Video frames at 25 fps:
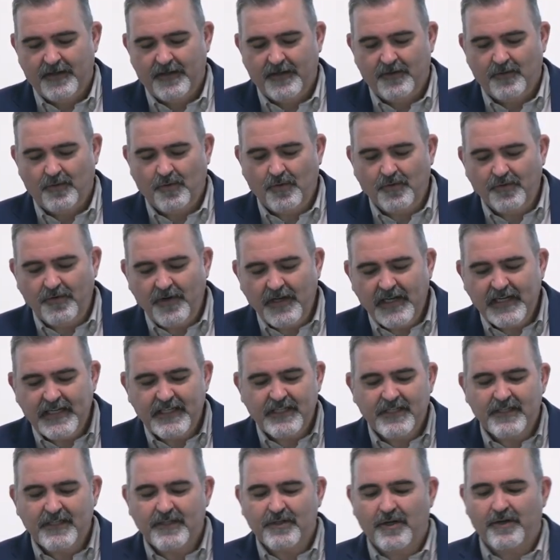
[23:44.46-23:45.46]
And all
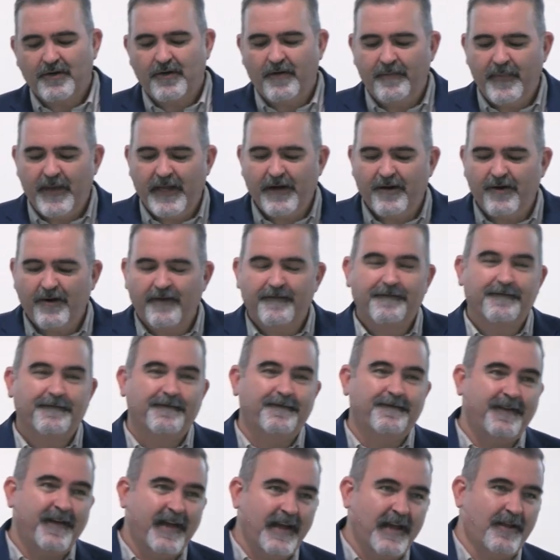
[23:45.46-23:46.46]
religions are a matter of
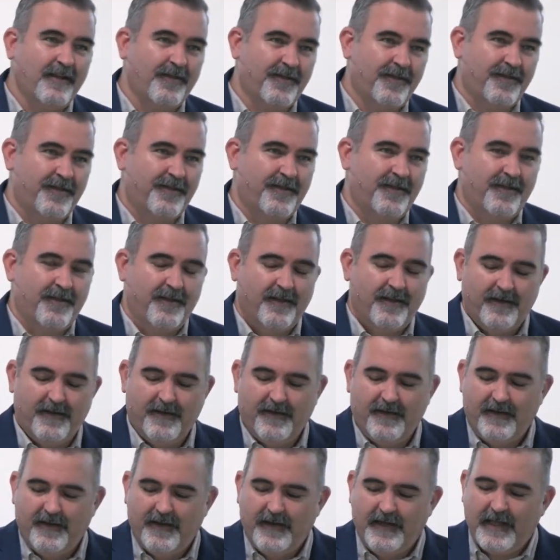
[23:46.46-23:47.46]
faith.
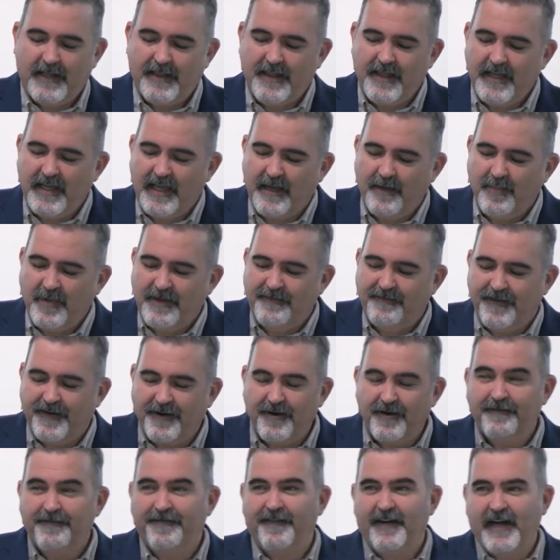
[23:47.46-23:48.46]
Nothing can be
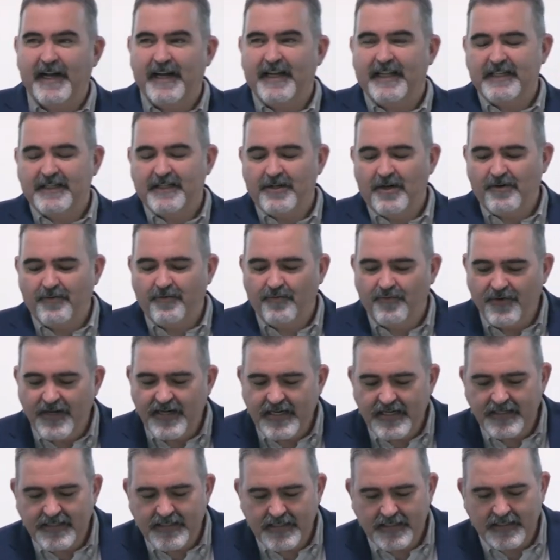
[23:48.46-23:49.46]
verified. There's no
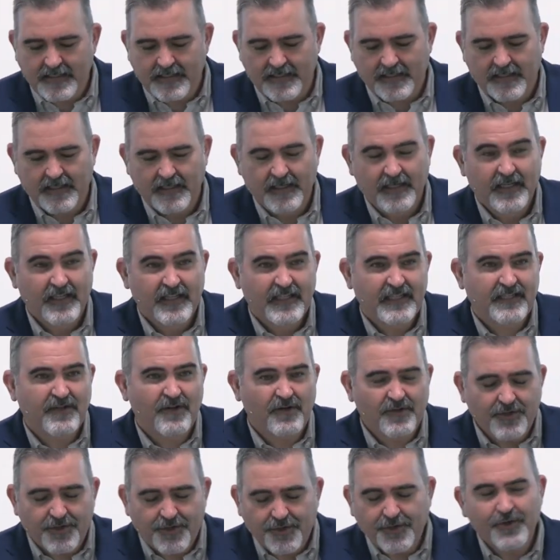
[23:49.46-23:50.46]
reason. There's
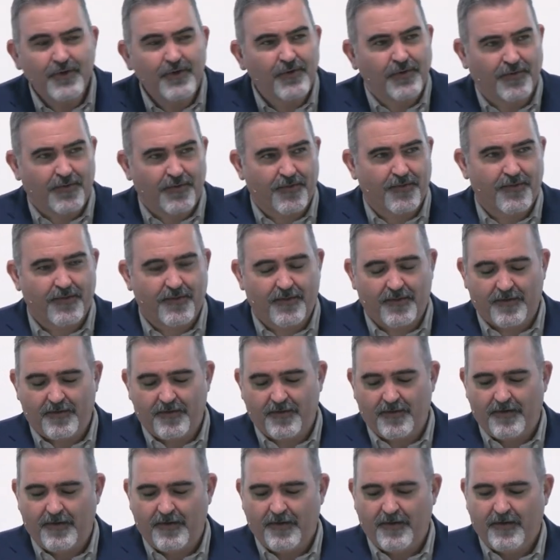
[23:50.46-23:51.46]
no truth.
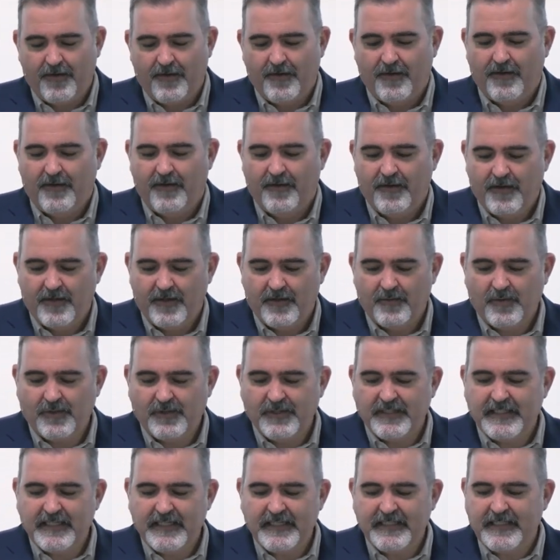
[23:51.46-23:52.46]
And the
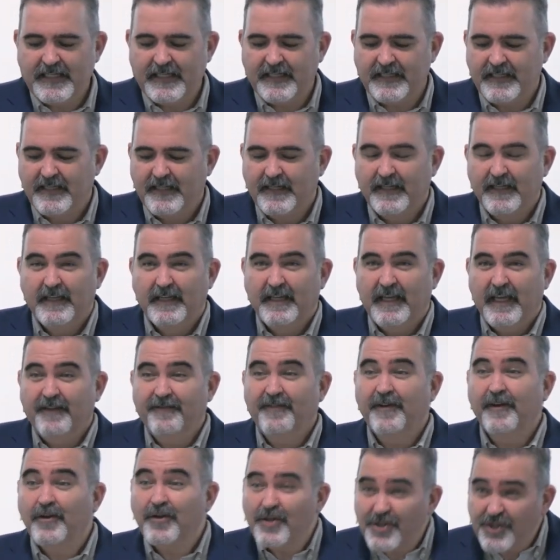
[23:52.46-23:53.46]
world says that
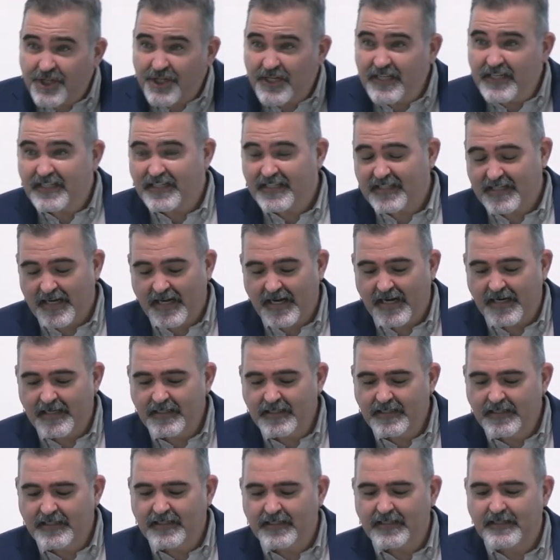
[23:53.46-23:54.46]
evolution is
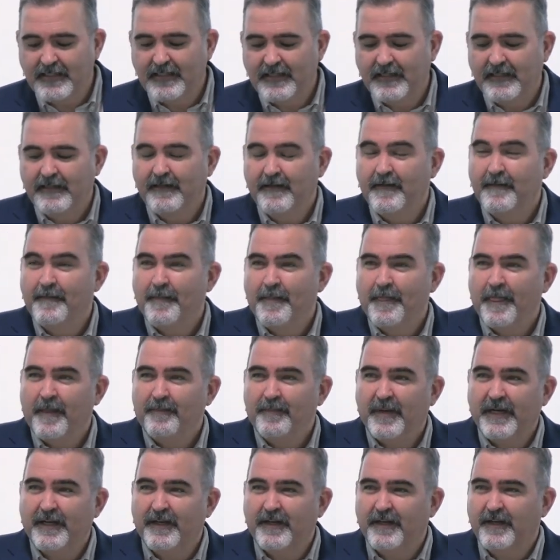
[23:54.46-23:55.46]
science,
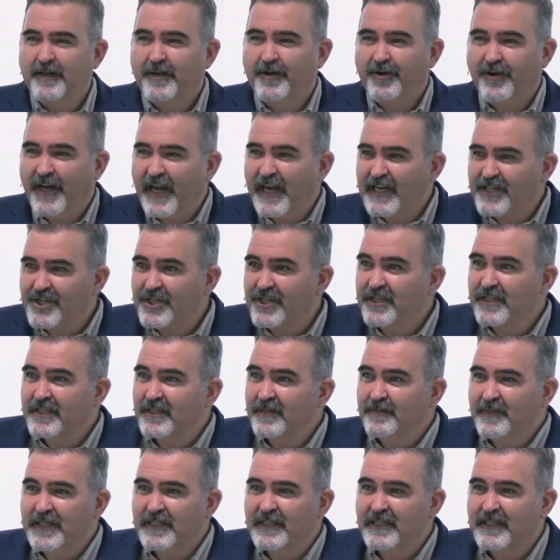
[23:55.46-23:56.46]
but
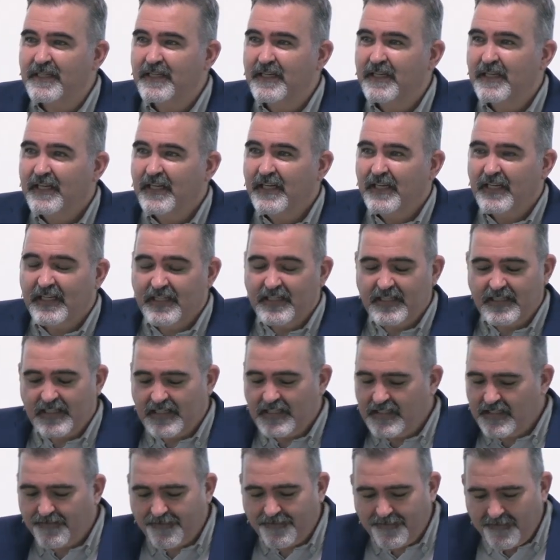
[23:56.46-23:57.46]
creationism
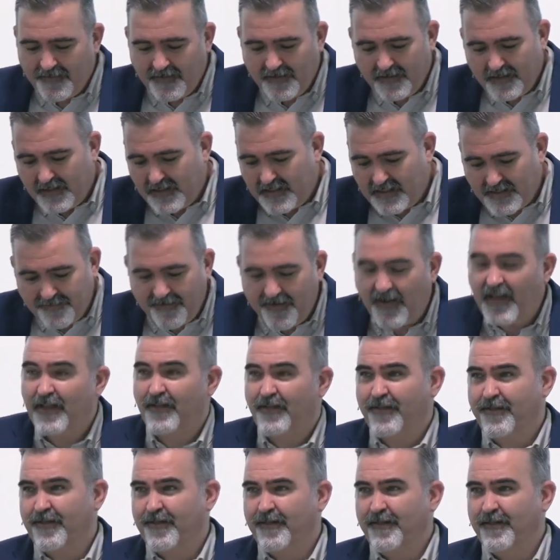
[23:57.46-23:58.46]
is
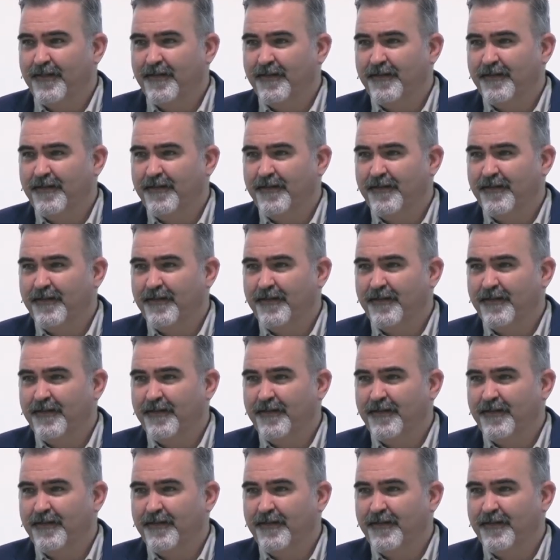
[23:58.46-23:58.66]
faith,